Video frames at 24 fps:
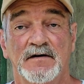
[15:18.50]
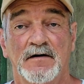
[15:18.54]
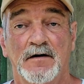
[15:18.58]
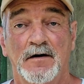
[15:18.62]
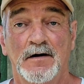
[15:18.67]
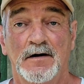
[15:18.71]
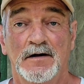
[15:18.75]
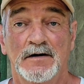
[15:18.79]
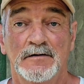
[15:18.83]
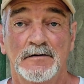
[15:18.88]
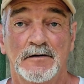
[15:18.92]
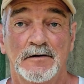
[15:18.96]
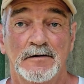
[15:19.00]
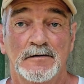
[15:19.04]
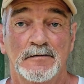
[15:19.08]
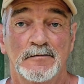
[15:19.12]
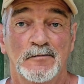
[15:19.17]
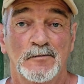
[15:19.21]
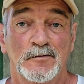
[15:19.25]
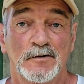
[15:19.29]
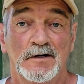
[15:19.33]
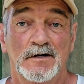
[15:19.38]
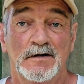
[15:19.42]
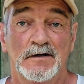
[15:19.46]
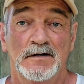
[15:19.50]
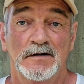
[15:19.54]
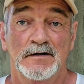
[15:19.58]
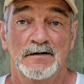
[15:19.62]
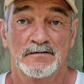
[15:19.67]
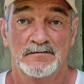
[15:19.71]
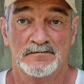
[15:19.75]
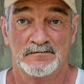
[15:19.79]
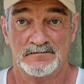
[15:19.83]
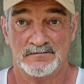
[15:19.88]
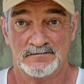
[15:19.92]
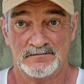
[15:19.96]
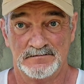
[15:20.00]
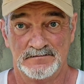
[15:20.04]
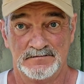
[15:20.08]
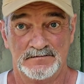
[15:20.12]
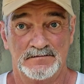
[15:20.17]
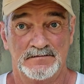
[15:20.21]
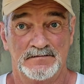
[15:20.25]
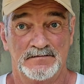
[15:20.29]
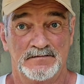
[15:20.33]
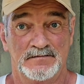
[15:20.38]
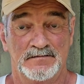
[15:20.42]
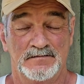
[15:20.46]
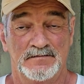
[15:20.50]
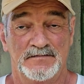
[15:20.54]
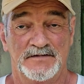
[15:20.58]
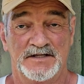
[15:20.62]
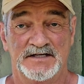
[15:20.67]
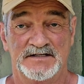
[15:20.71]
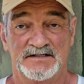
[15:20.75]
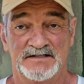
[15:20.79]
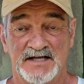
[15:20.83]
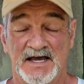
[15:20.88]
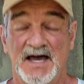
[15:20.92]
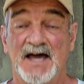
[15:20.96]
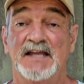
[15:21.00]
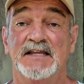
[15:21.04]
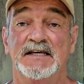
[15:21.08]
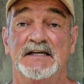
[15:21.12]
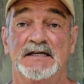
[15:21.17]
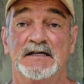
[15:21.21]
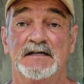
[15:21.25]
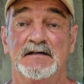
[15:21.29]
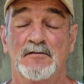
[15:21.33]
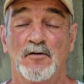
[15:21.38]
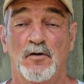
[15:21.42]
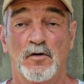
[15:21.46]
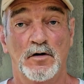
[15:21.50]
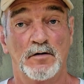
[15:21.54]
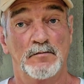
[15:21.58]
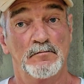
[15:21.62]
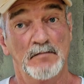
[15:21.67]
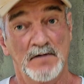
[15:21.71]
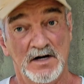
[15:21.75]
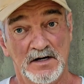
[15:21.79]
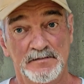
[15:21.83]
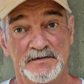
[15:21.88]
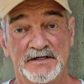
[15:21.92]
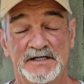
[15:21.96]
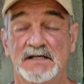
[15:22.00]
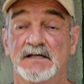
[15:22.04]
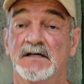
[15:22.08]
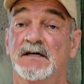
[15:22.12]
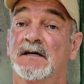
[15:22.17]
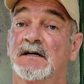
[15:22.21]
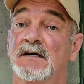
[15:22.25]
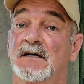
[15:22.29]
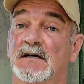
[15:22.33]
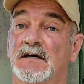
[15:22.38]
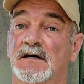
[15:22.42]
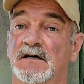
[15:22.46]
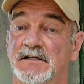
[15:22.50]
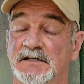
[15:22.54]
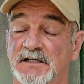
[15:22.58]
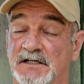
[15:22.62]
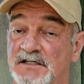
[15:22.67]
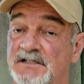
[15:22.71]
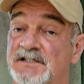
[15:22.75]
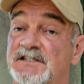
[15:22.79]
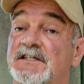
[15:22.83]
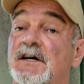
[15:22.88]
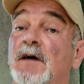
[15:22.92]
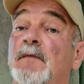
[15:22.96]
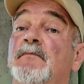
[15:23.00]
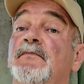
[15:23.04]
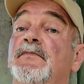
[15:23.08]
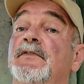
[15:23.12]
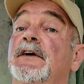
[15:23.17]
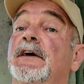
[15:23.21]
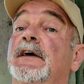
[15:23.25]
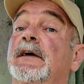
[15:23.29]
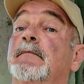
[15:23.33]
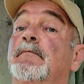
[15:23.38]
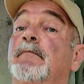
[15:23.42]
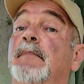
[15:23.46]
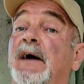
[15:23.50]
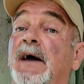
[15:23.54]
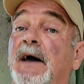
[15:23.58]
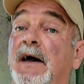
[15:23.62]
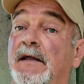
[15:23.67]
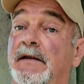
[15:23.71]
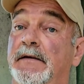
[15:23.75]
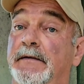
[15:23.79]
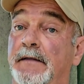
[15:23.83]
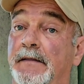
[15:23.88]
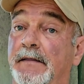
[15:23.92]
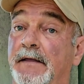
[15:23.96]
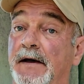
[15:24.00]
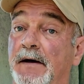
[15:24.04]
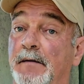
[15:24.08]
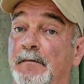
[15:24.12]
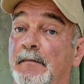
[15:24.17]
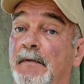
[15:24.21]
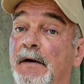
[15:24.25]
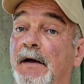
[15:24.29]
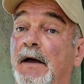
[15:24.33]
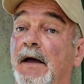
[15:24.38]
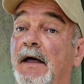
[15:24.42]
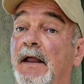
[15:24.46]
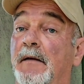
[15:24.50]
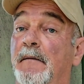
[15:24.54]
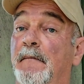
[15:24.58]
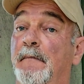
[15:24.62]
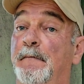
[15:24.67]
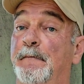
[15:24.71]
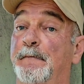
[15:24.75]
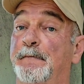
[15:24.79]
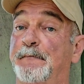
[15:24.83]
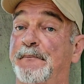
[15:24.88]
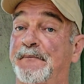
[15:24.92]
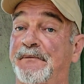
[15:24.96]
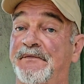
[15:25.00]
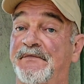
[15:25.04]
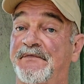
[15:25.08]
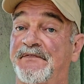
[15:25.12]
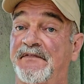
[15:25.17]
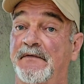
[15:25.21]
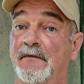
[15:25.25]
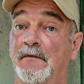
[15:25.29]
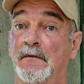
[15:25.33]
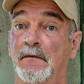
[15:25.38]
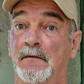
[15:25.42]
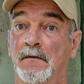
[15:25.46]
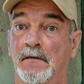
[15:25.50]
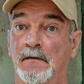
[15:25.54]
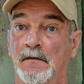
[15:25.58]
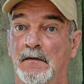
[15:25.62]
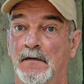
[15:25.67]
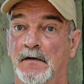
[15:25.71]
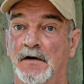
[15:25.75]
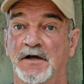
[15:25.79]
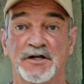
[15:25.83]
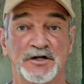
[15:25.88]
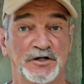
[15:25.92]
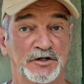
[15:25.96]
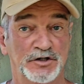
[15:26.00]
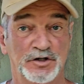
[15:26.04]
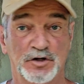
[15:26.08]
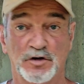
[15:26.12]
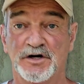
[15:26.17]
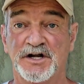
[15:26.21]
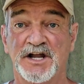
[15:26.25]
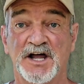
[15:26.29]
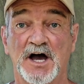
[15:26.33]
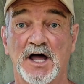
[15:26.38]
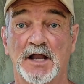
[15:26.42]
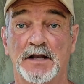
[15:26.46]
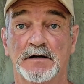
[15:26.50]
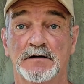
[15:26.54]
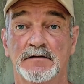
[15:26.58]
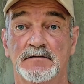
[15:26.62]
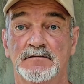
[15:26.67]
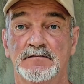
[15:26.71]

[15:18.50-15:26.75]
On her word. That daddy or mommy did something bad to them and you're done.